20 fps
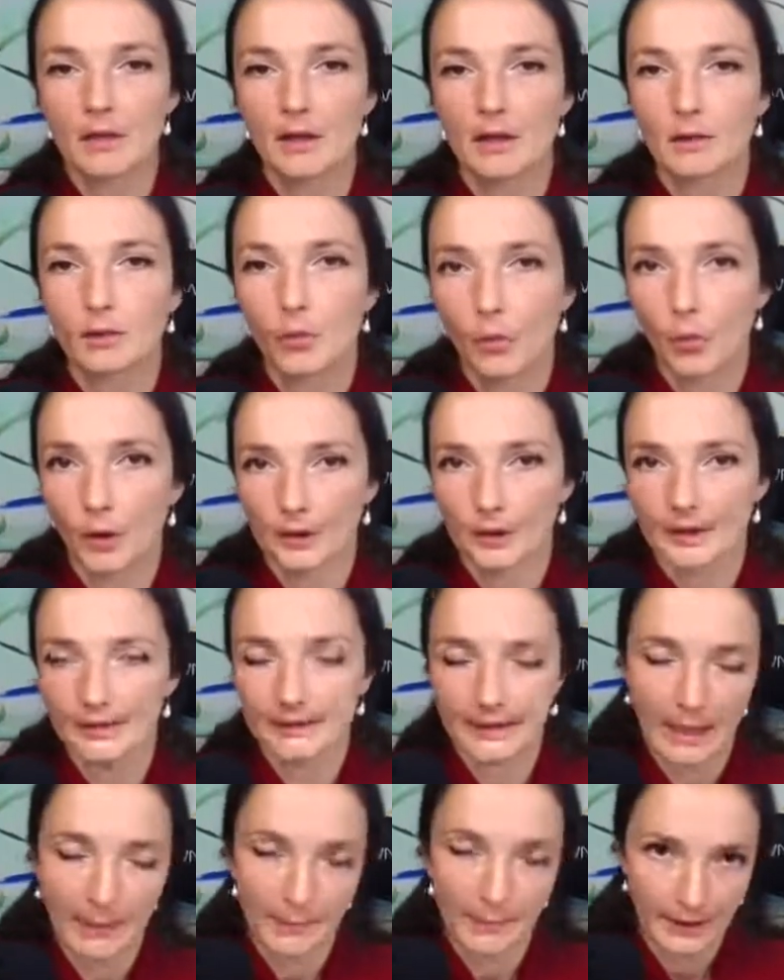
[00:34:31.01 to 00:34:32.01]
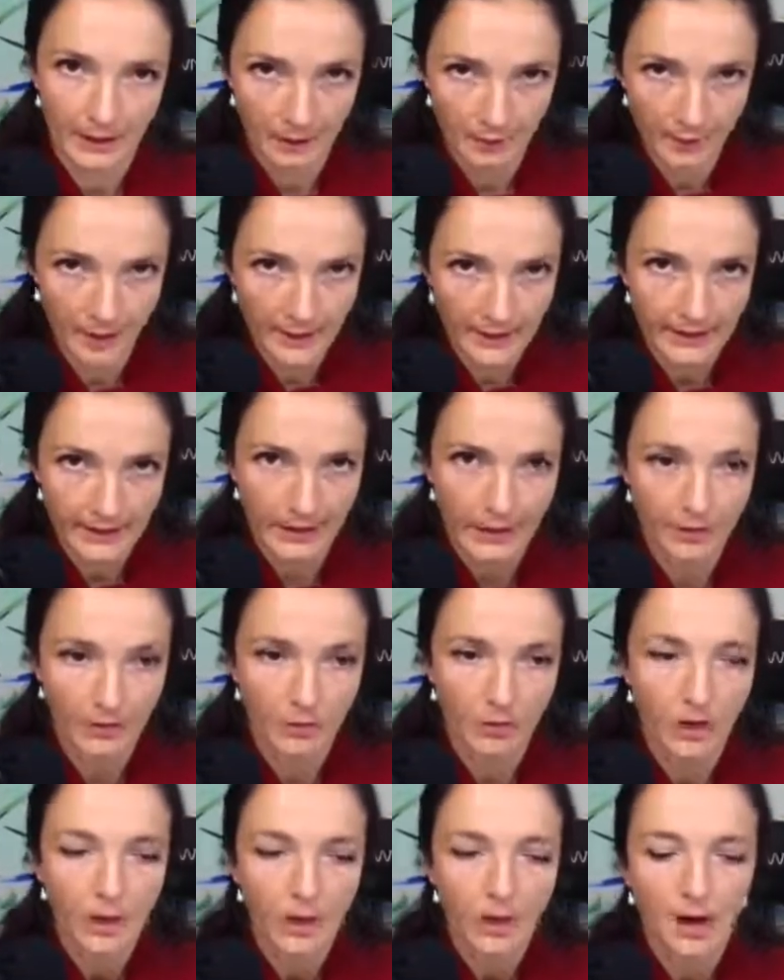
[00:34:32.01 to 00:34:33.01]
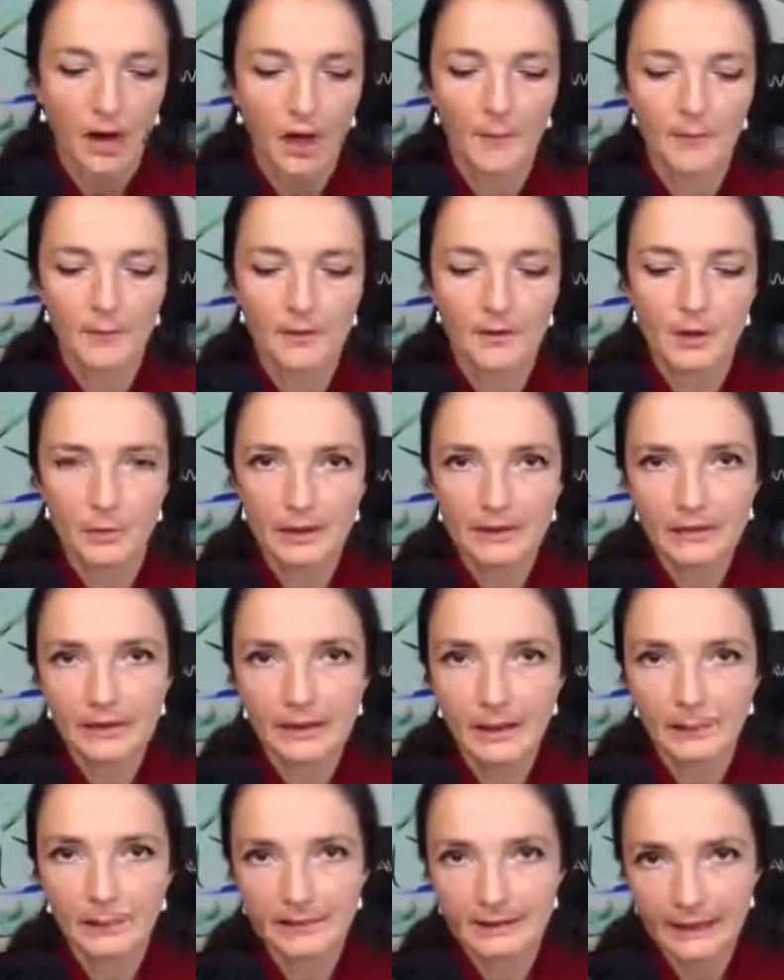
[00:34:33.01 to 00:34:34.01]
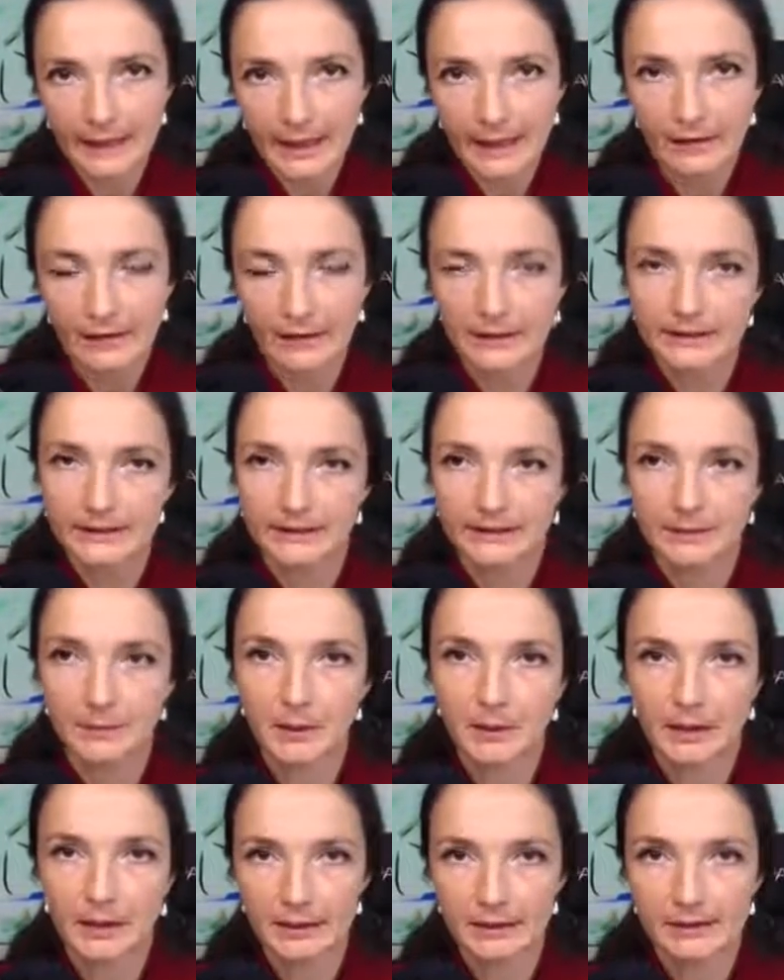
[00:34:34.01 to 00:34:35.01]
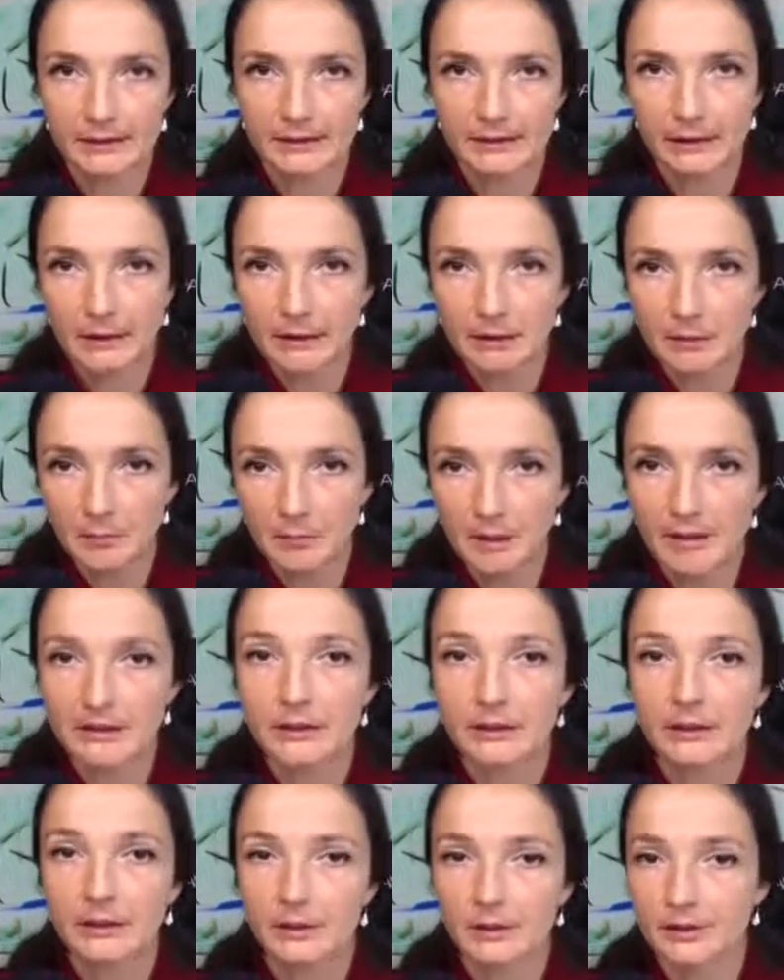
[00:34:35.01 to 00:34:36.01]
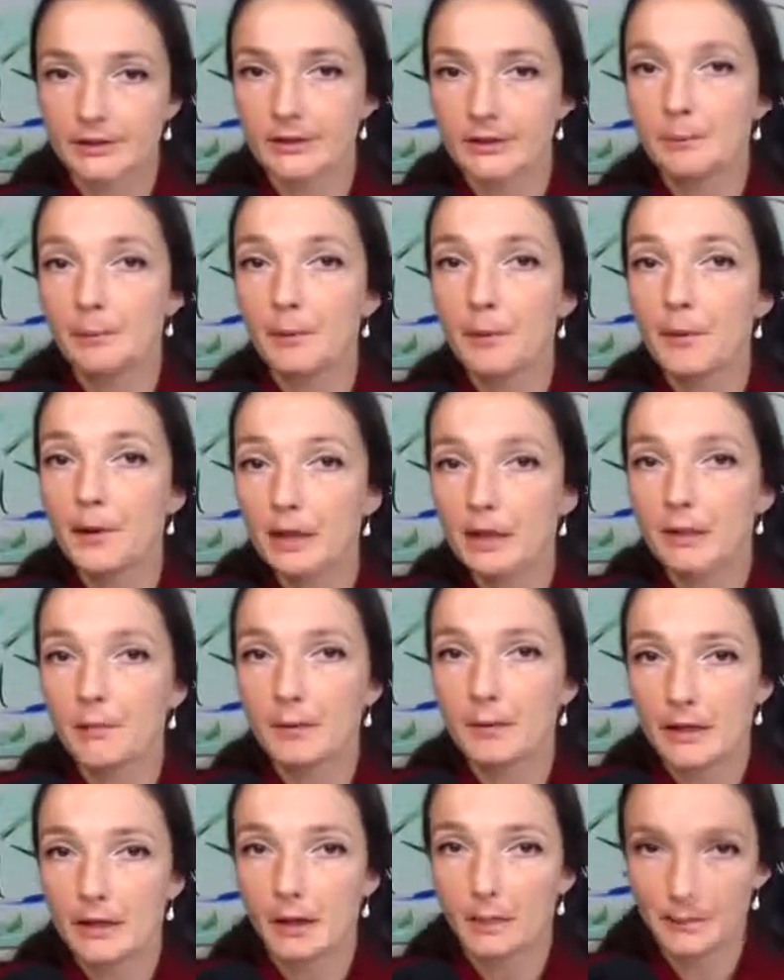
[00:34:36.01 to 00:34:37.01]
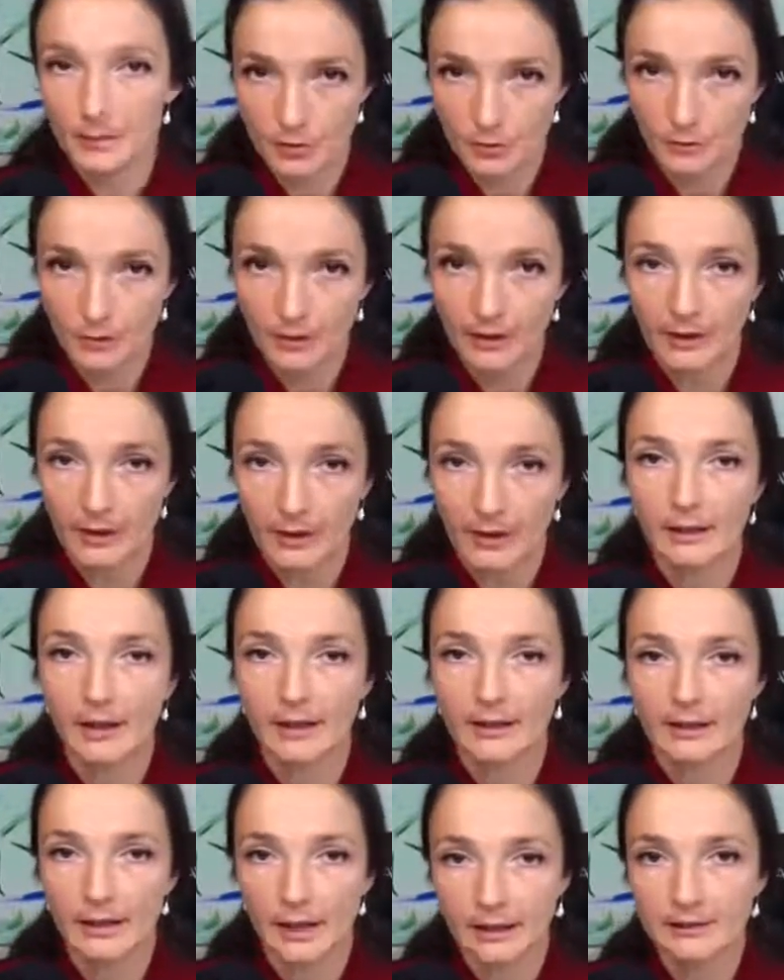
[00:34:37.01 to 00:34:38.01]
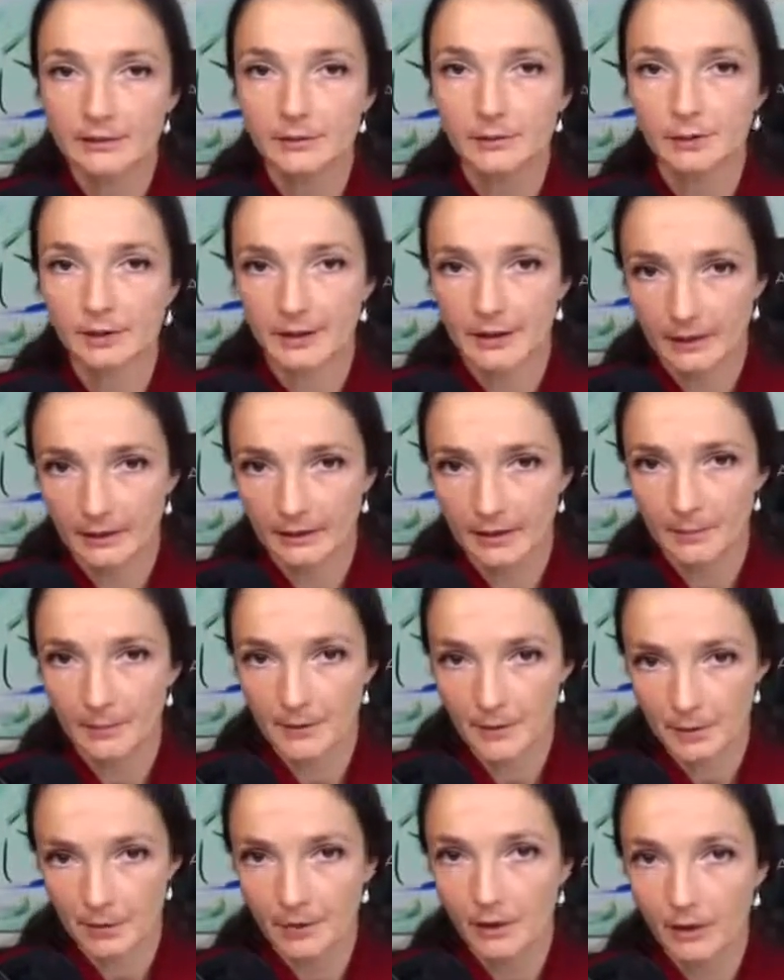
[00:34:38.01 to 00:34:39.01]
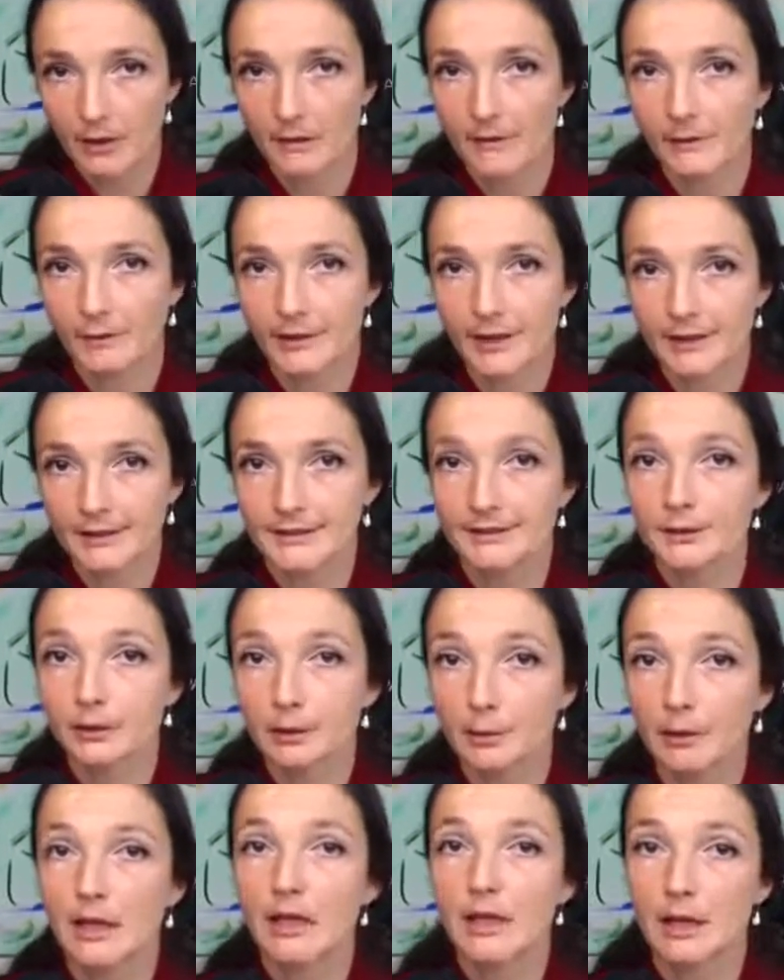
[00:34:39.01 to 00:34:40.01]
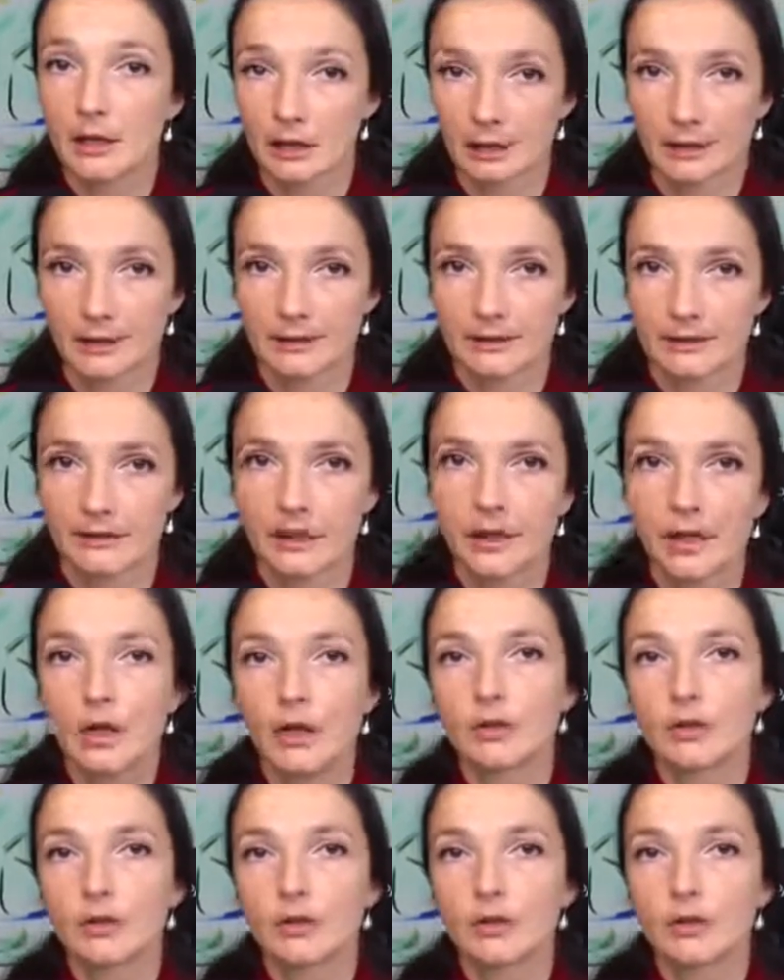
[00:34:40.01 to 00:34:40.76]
than what is happening right now um, the reason i'm saying this is because it means that there is a big big opportunity and that's where that opportunity for next three years